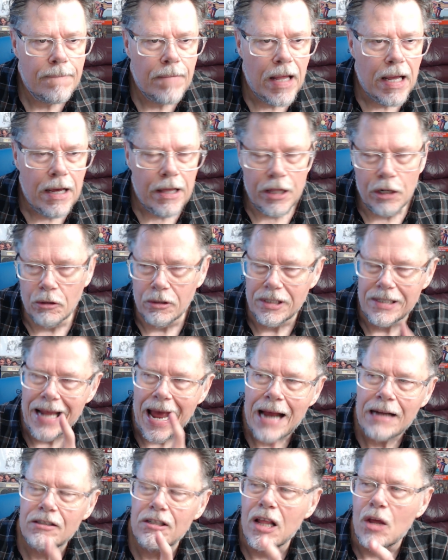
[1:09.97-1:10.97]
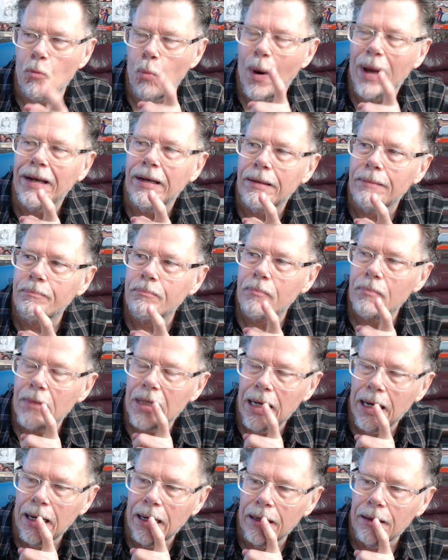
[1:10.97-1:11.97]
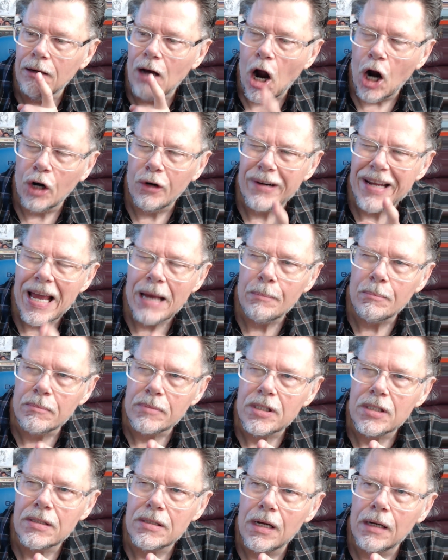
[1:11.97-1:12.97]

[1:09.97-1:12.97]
There is actually one R.E.M's